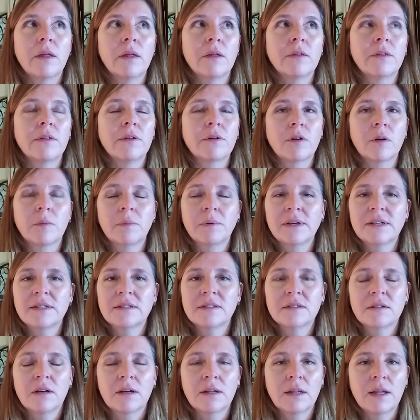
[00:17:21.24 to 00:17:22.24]
there are
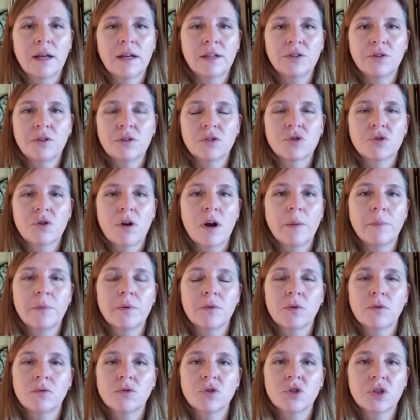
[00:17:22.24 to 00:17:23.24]
places online you can draw up
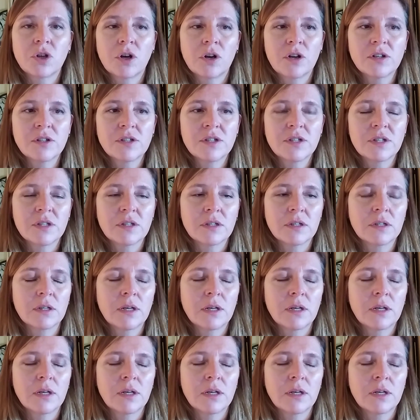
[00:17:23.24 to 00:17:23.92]
your own chart.